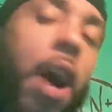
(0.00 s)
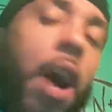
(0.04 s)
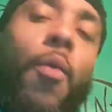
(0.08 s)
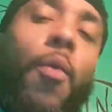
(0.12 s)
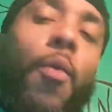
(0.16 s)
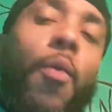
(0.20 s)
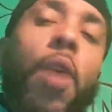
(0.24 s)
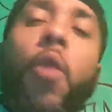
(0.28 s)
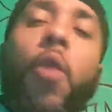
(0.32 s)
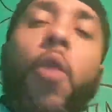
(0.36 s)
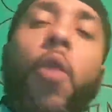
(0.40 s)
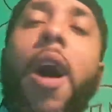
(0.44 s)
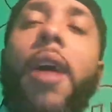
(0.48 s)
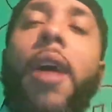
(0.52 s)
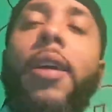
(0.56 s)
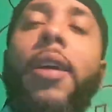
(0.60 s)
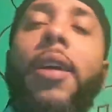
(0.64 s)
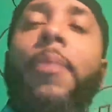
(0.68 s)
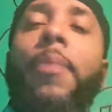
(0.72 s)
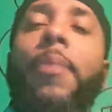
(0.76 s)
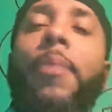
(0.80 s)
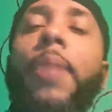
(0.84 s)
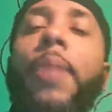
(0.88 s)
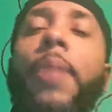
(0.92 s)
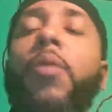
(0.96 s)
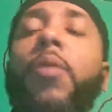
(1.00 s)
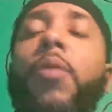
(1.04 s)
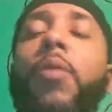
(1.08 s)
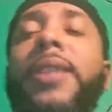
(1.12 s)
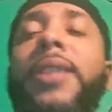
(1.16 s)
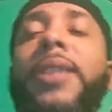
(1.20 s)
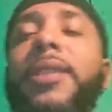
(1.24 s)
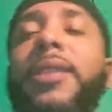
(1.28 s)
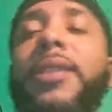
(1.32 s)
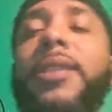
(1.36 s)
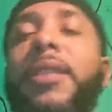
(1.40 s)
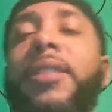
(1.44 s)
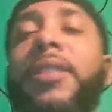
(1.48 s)
I want quality people.
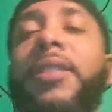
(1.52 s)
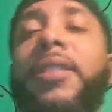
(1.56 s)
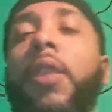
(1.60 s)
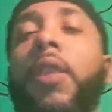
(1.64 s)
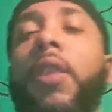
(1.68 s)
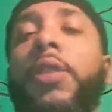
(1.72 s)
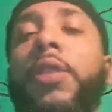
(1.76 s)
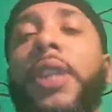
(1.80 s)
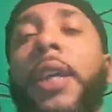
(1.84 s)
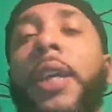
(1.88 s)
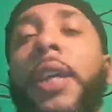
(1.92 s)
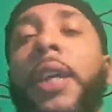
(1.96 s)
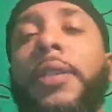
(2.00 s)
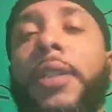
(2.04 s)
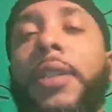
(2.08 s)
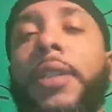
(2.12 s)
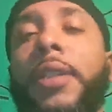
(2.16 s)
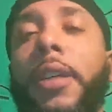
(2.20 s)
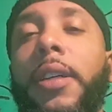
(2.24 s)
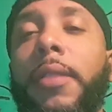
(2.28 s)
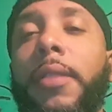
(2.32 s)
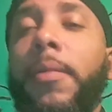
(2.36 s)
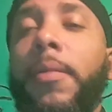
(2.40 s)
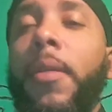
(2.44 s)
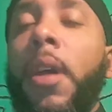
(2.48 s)
This is a search engine.